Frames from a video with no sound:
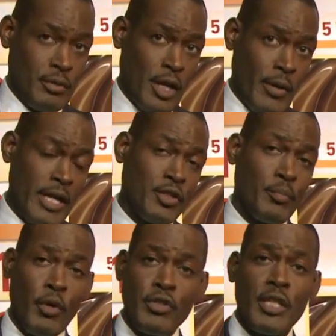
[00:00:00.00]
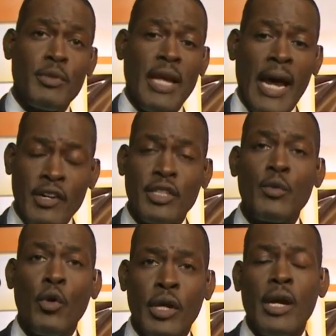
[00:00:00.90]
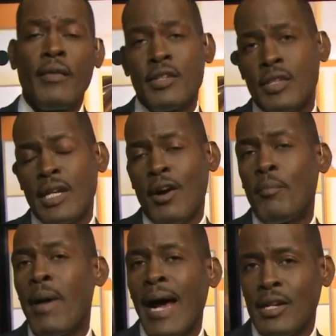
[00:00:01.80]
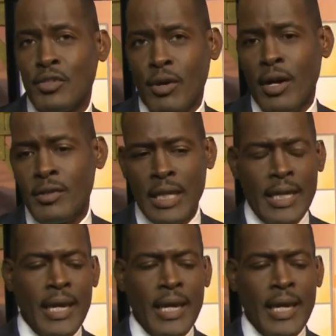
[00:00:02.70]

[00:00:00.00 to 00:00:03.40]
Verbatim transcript: All right, so Percy was actually working on this thing called magnetrons